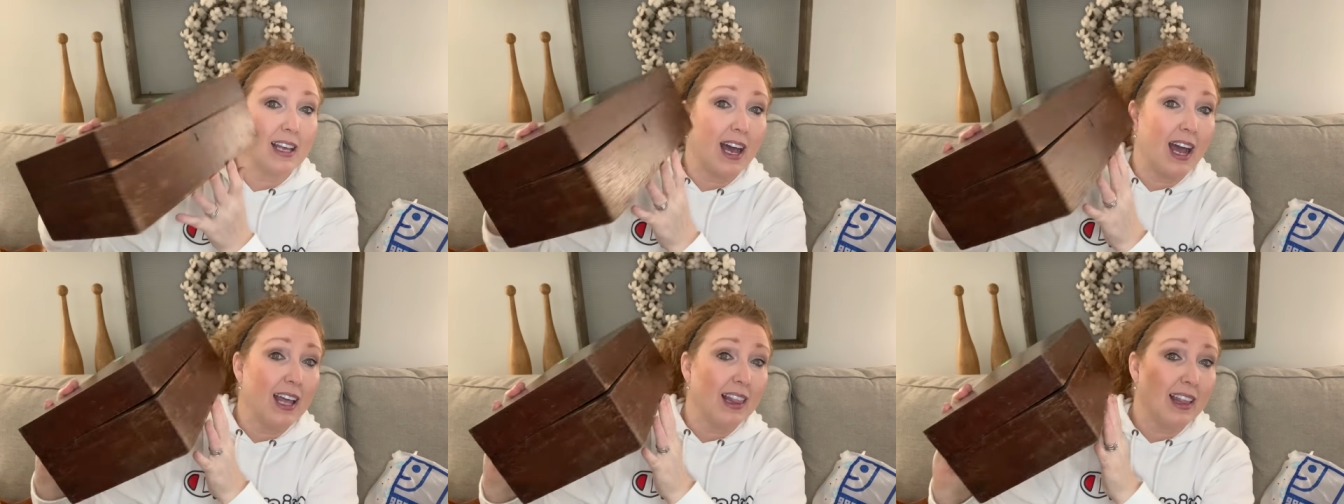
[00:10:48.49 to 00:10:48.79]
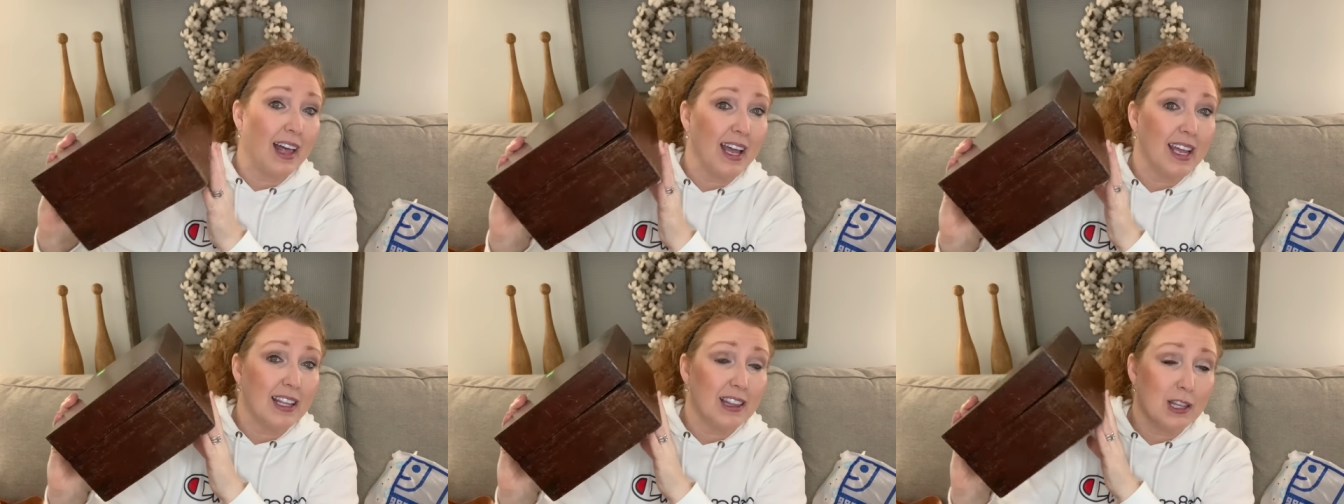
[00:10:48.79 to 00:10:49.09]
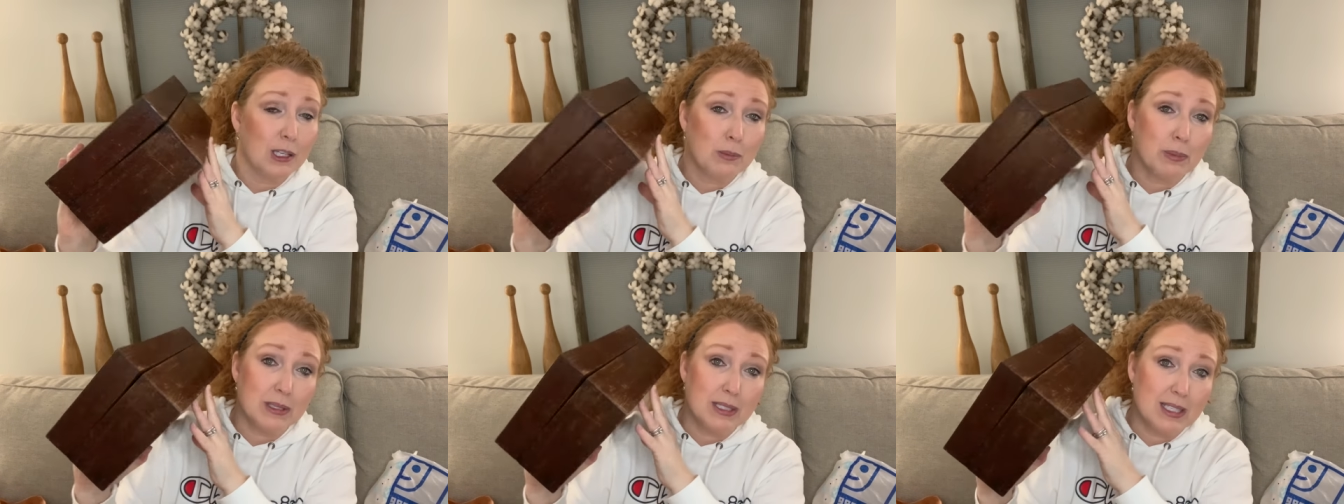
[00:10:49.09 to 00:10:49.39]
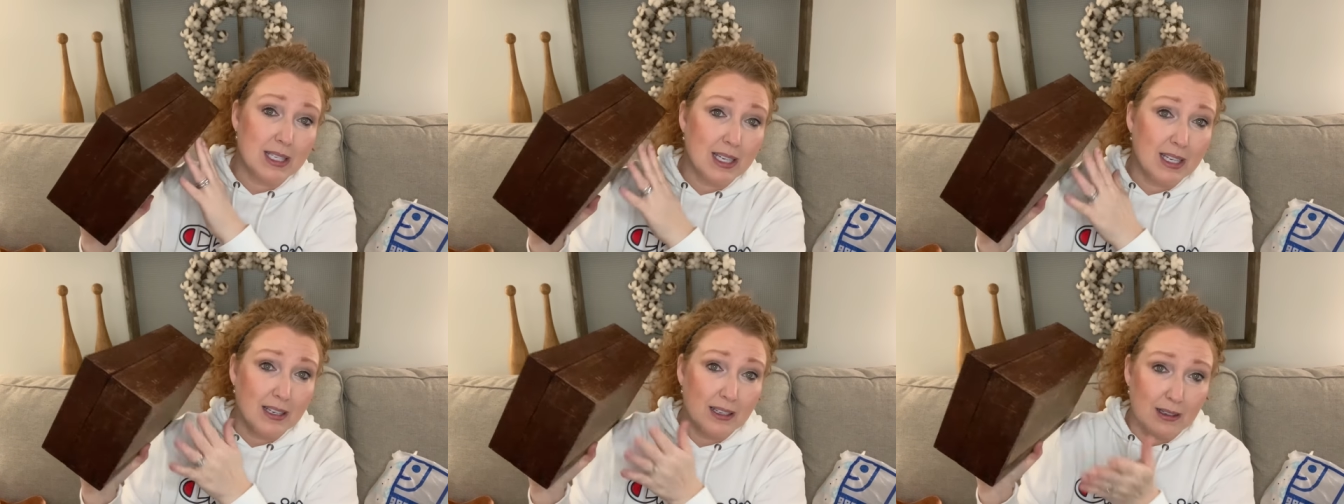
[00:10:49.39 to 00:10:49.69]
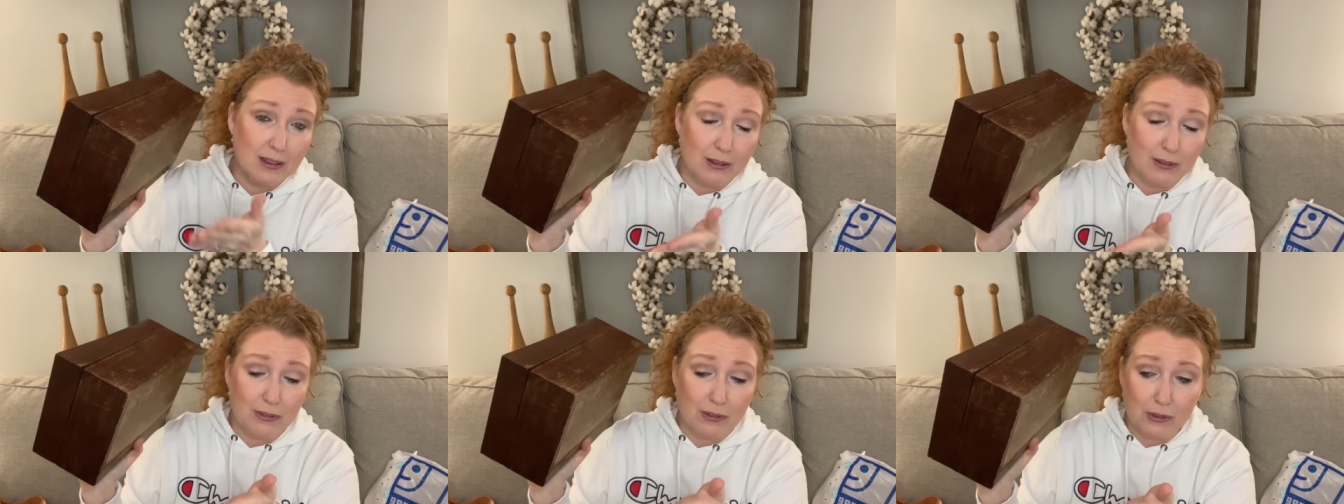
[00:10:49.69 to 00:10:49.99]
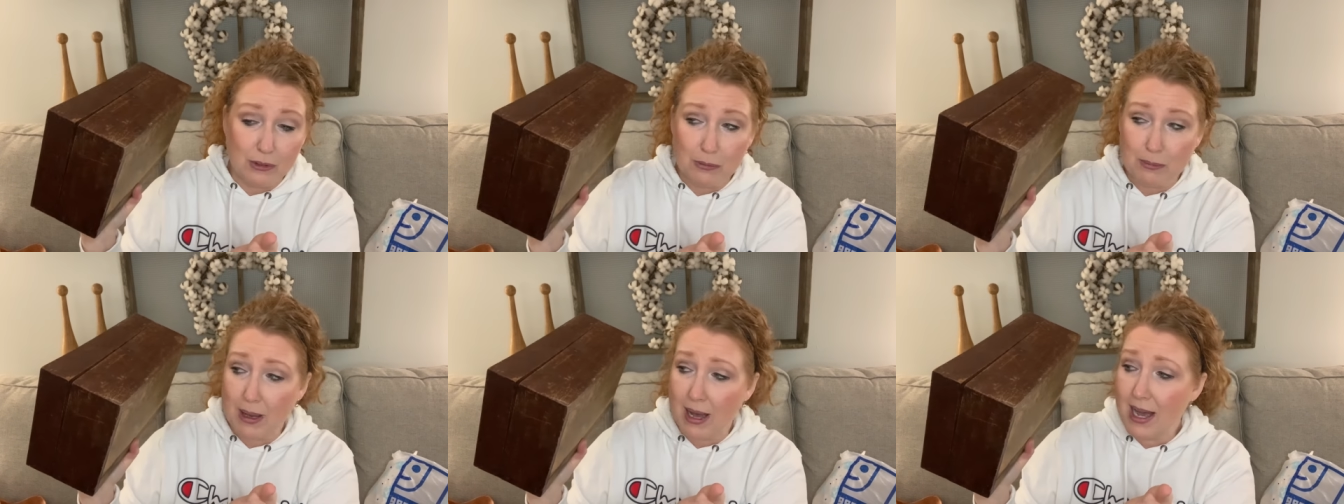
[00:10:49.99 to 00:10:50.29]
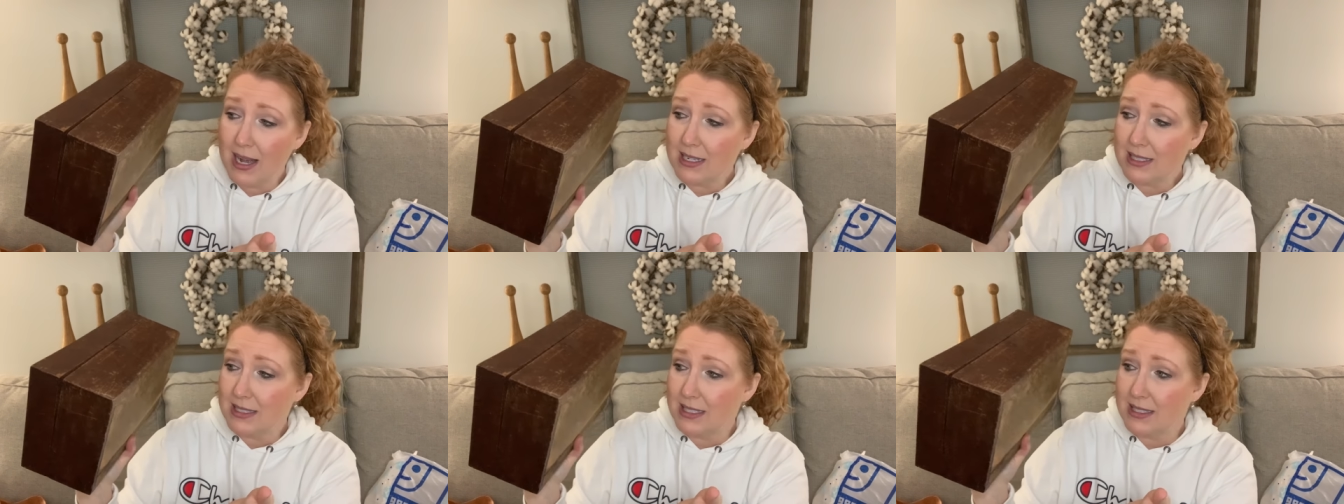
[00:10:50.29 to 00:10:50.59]
I like the patina of old
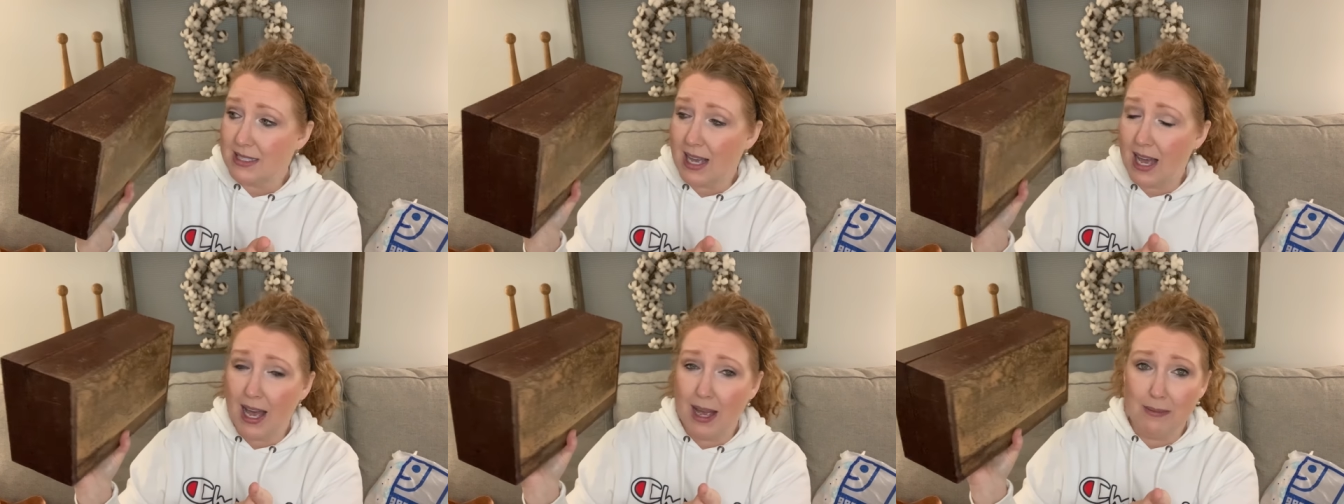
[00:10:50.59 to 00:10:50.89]
boxes.